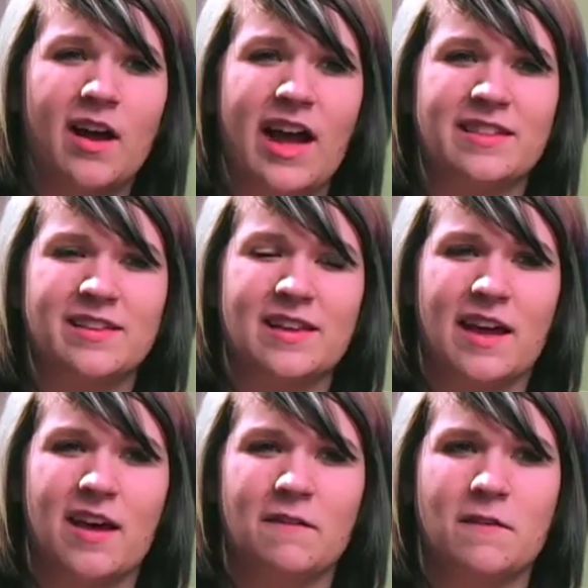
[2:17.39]
at the
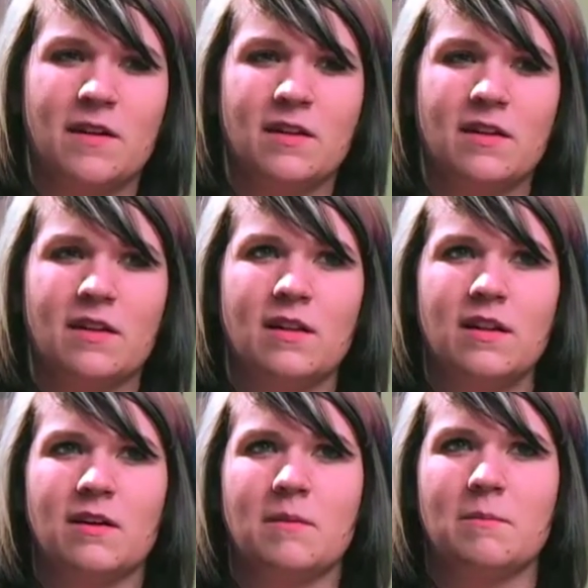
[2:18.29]
sake of
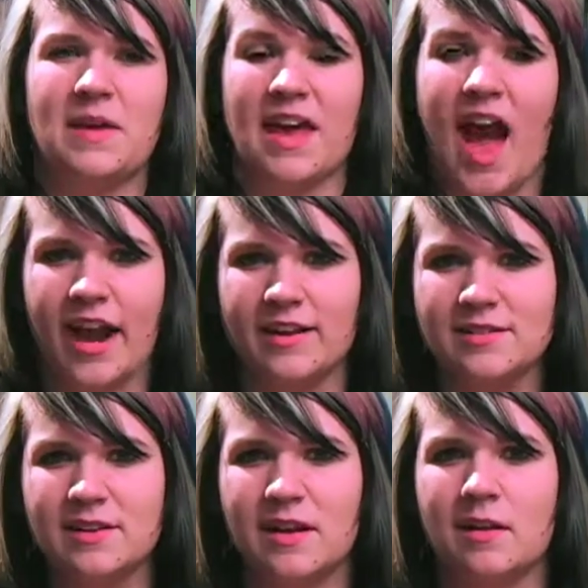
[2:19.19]
being
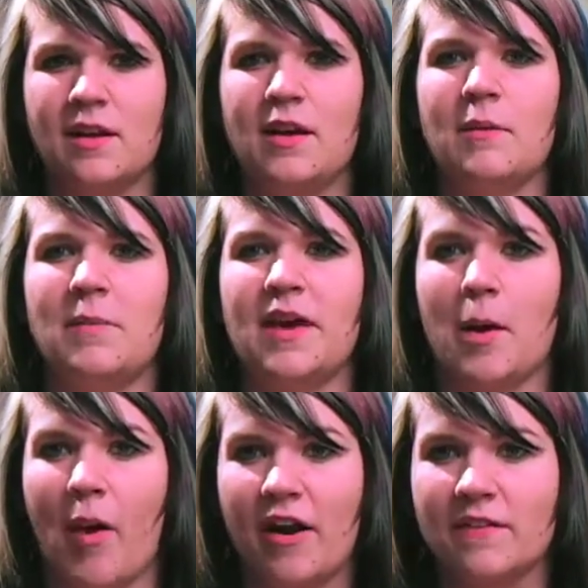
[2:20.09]
honest and being a
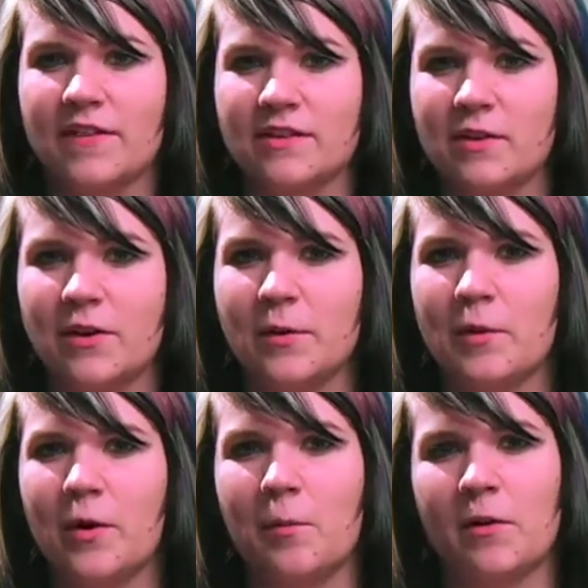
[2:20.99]
part of this GreenRoom
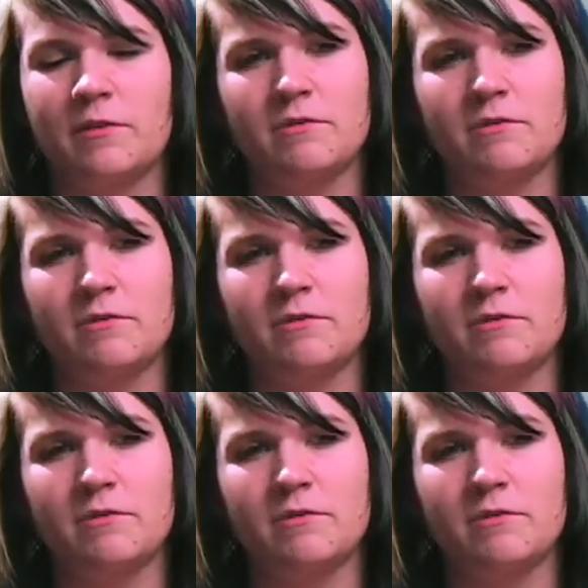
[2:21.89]
group, or I